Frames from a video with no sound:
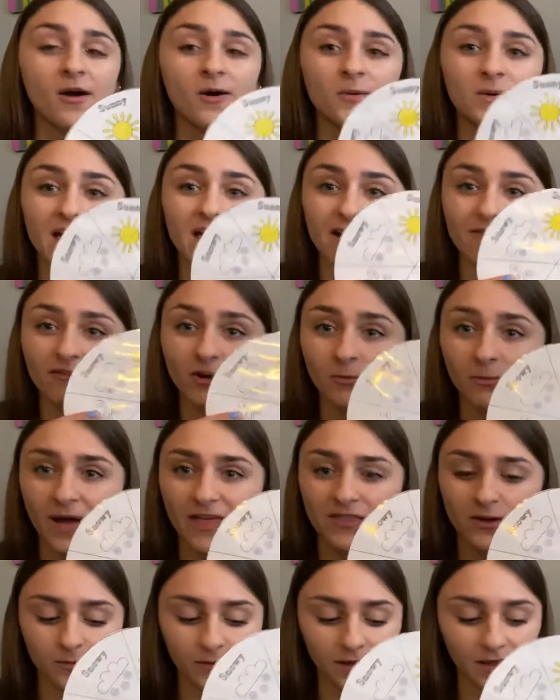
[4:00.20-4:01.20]
we have our
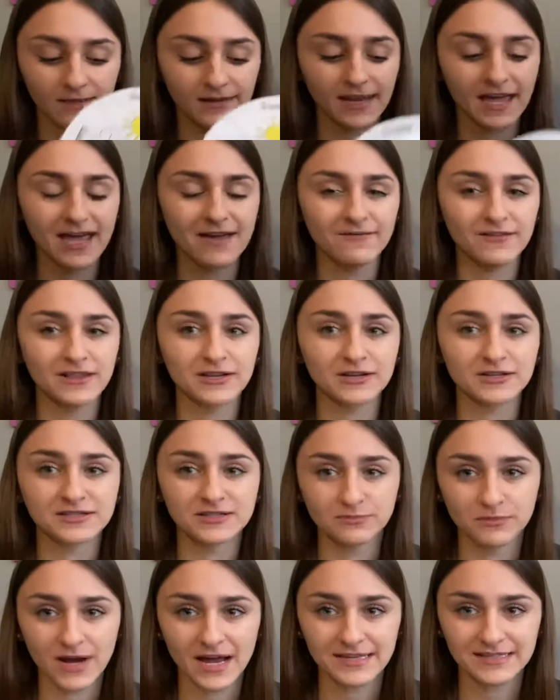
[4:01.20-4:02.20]
weather wheel, and I have a little
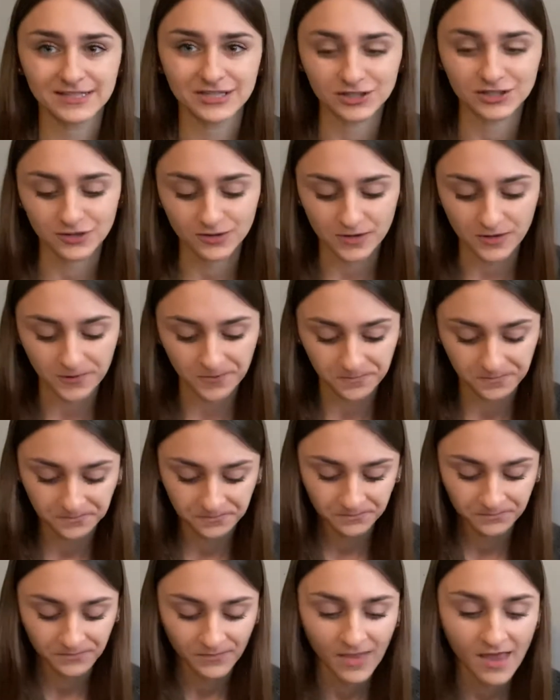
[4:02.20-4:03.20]
surprise to show you.
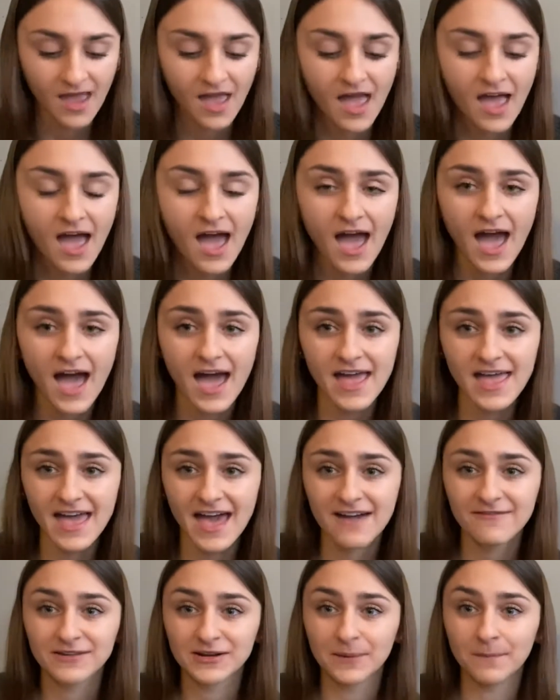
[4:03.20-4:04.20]
I
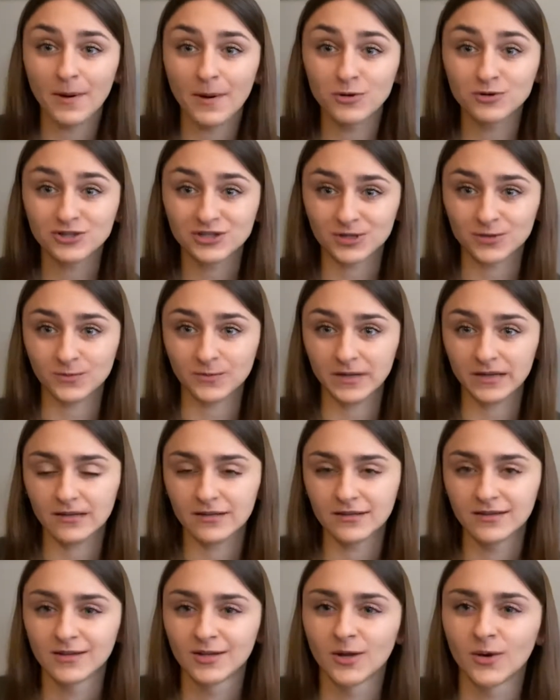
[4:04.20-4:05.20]
have an emotion
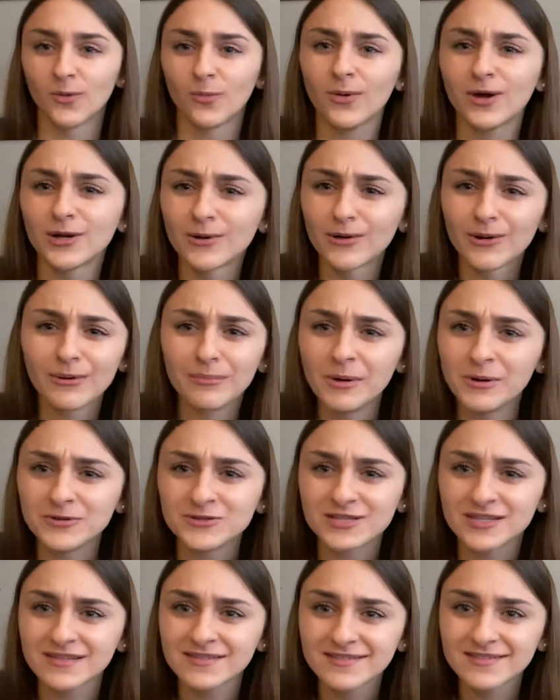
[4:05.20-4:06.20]
wheel. What are our
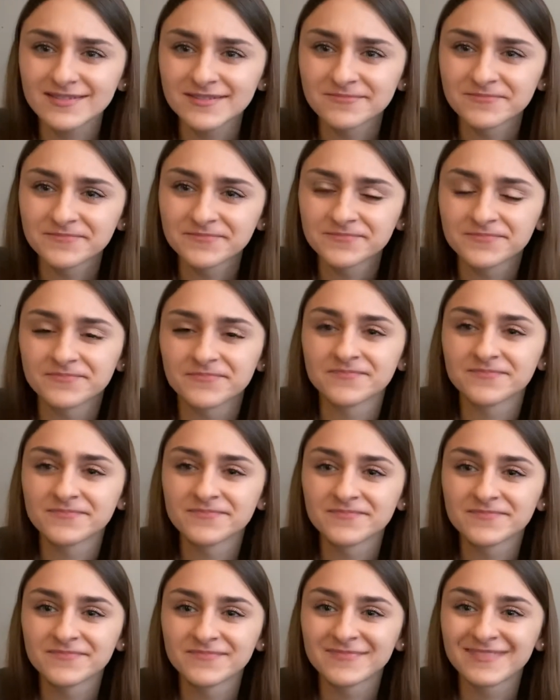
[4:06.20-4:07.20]
emotions?
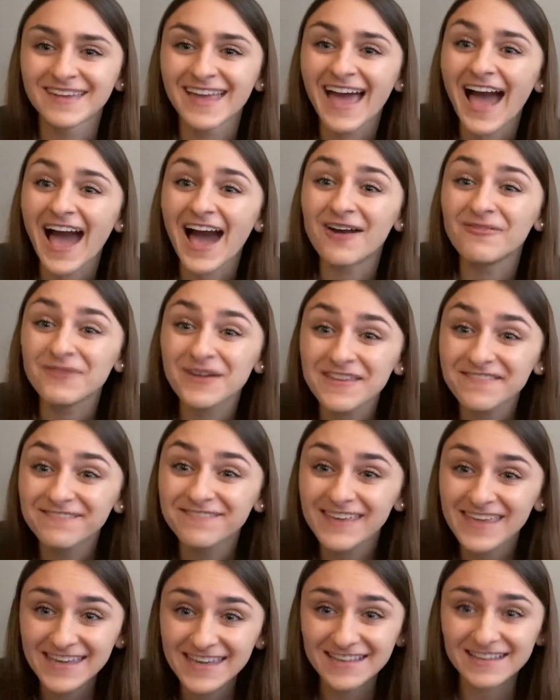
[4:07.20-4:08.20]
How we
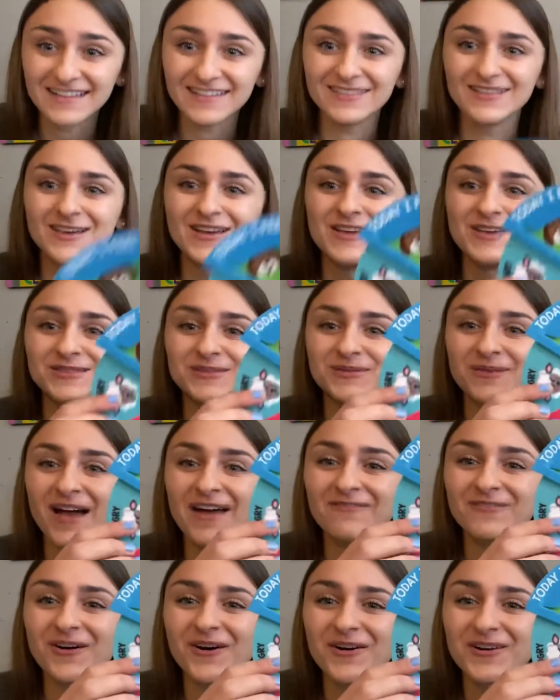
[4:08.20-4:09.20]
feel. So I
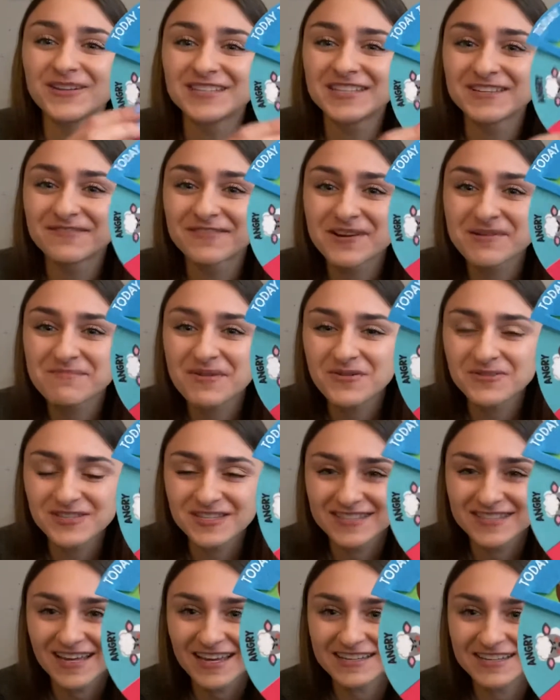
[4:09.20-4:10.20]
have all different
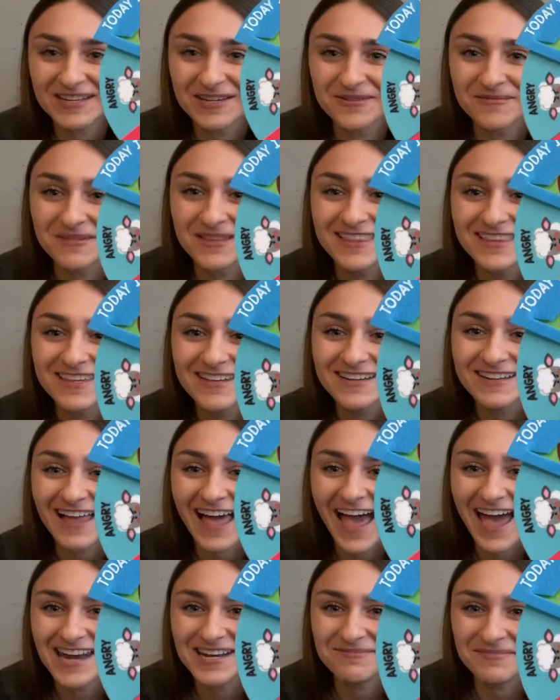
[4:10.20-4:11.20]
emotions on here with little
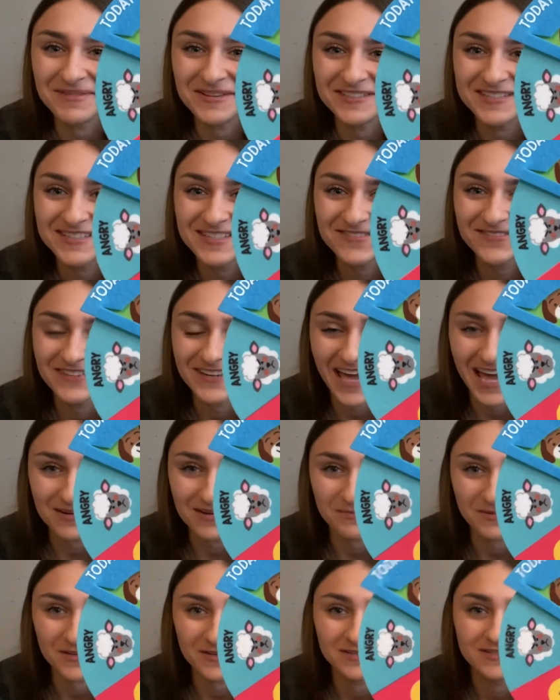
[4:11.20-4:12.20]
animals, different
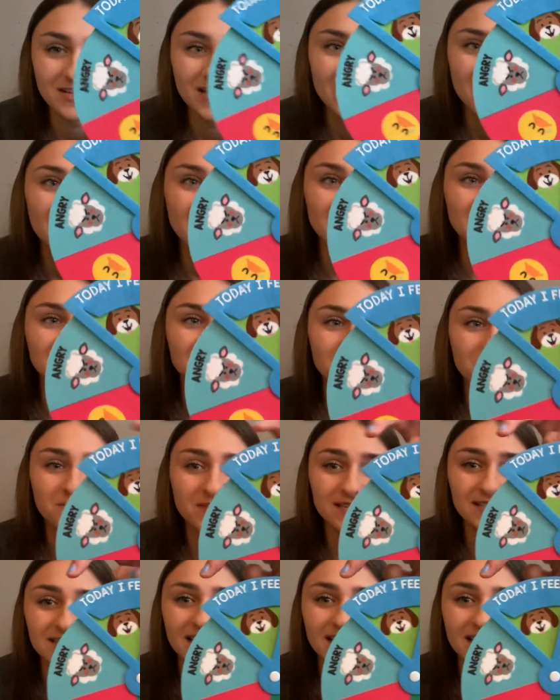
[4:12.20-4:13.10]
animals. So this